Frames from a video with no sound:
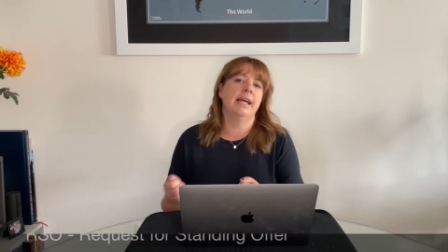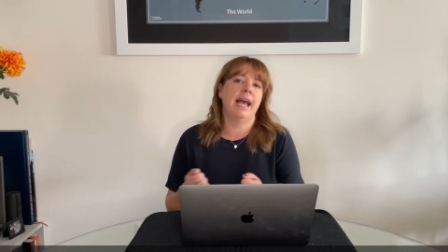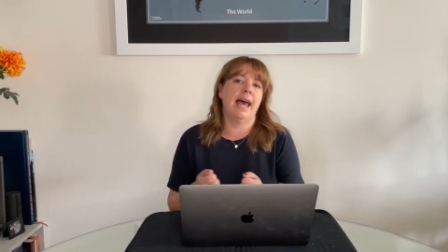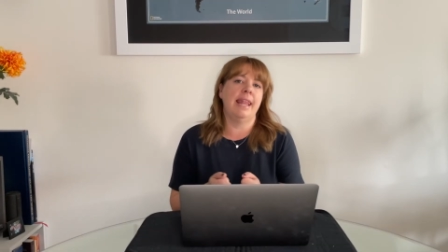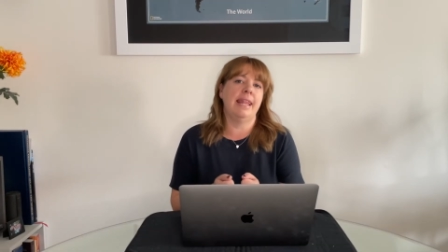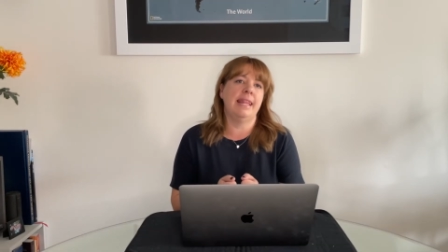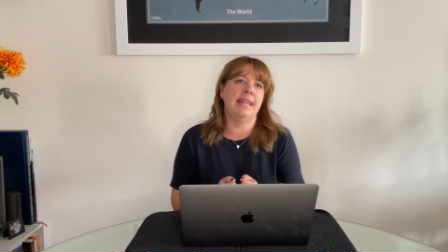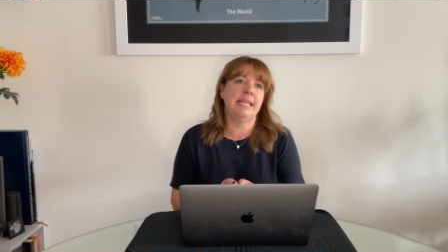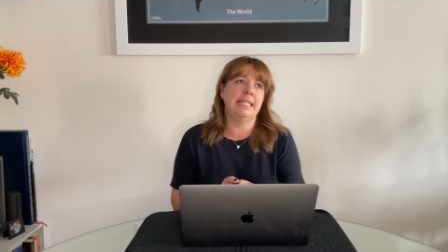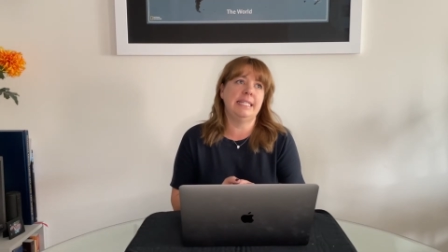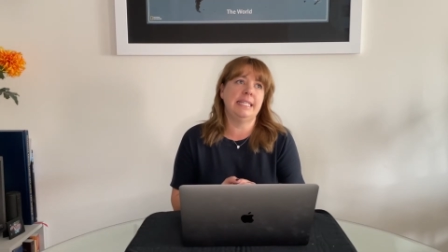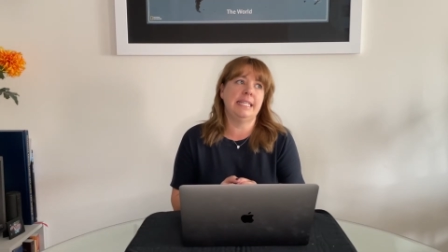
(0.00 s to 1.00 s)
and
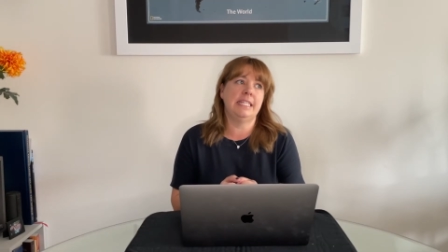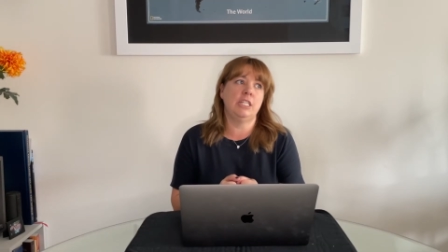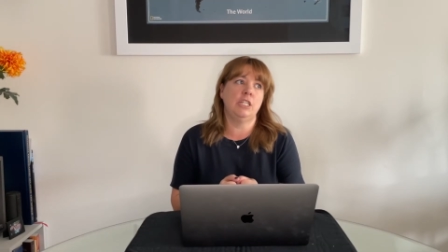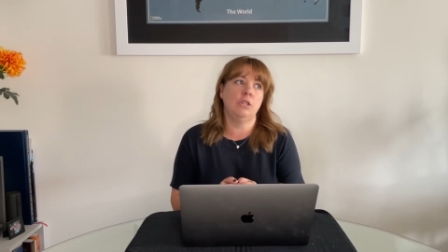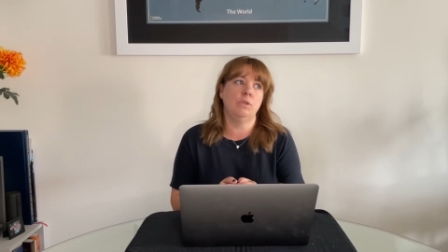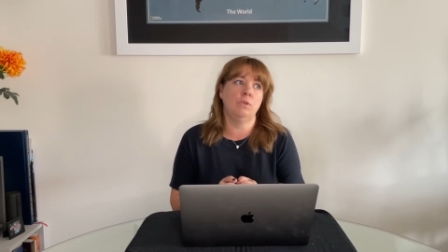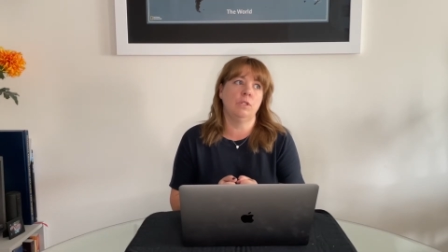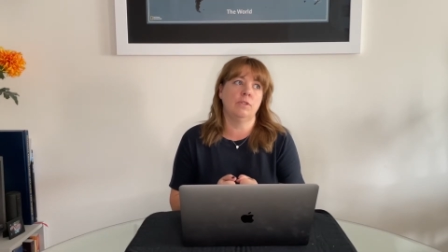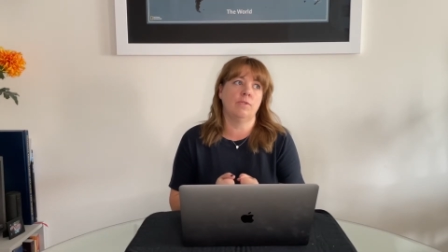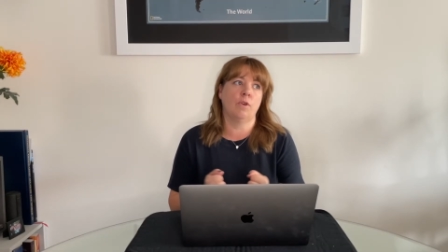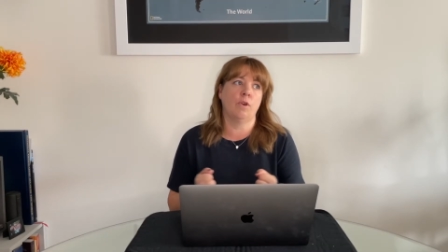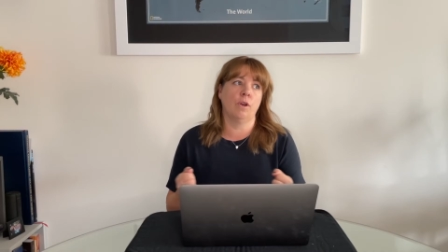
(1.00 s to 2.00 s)
this is used
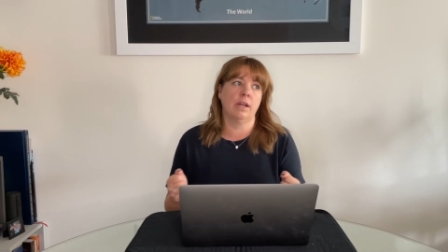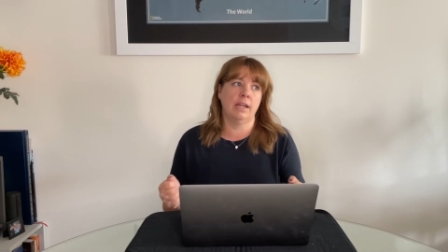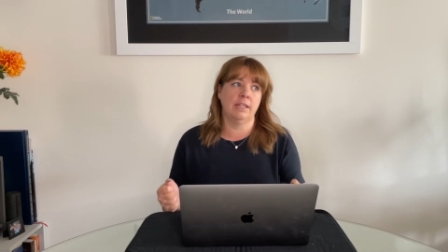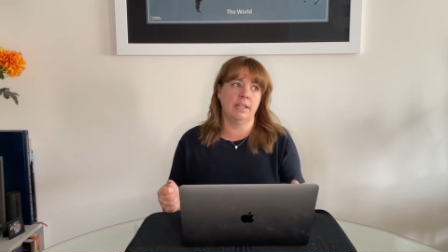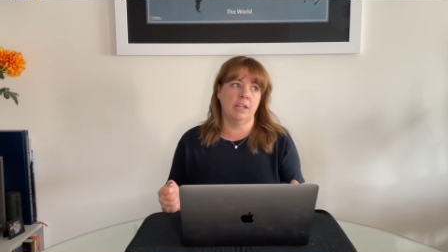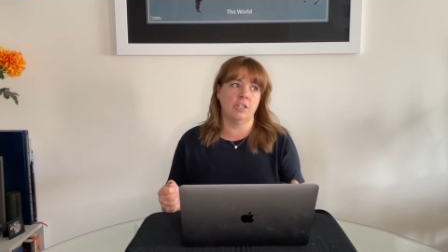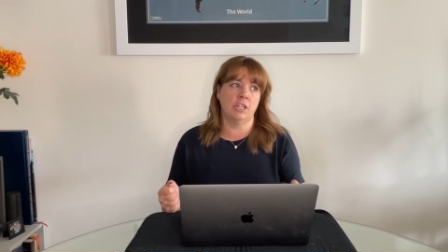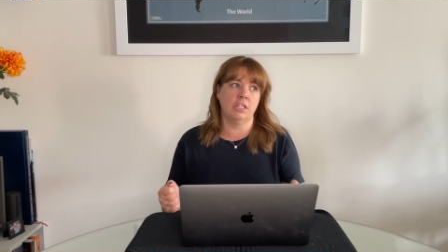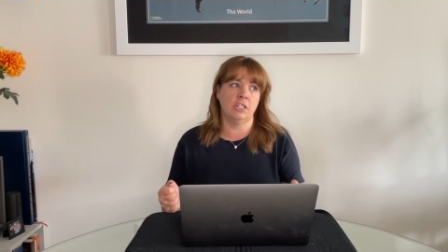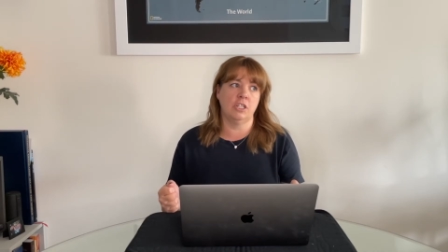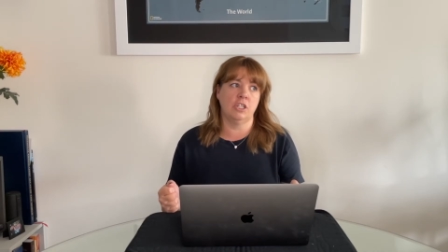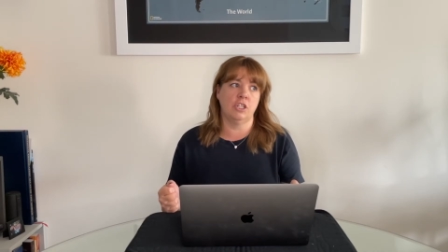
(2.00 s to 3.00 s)
for
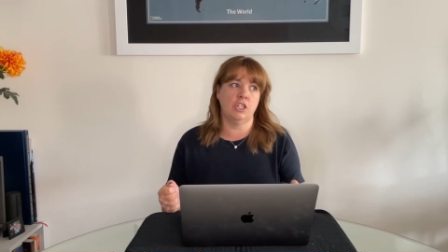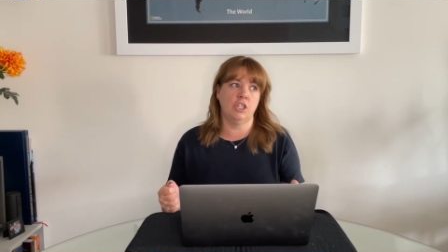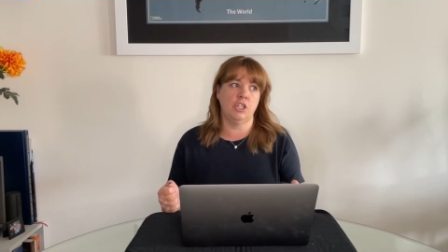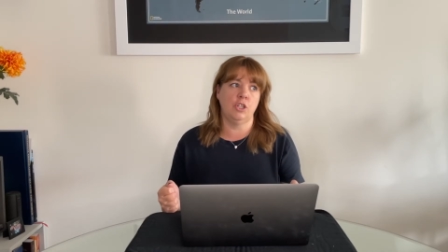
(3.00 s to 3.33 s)
organizations